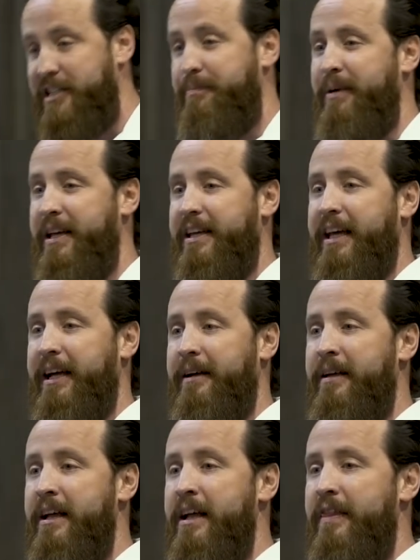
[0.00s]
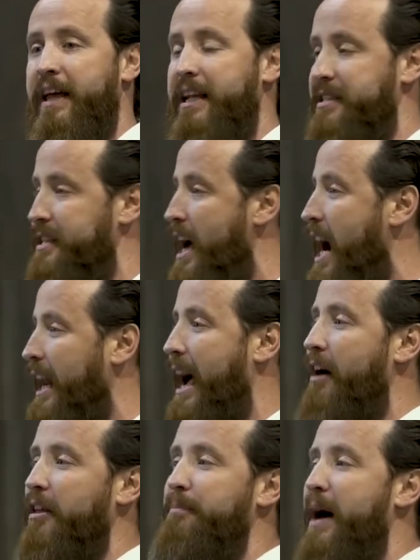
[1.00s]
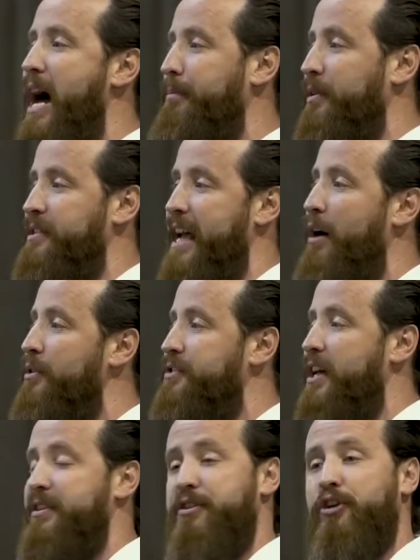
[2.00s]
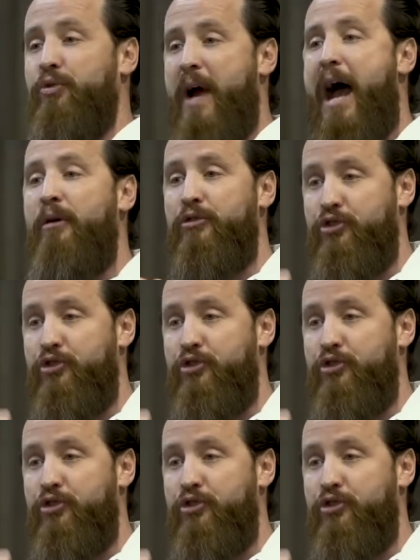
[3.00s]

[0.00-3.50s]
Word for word: speaking. That is not how the Bible tells us to ground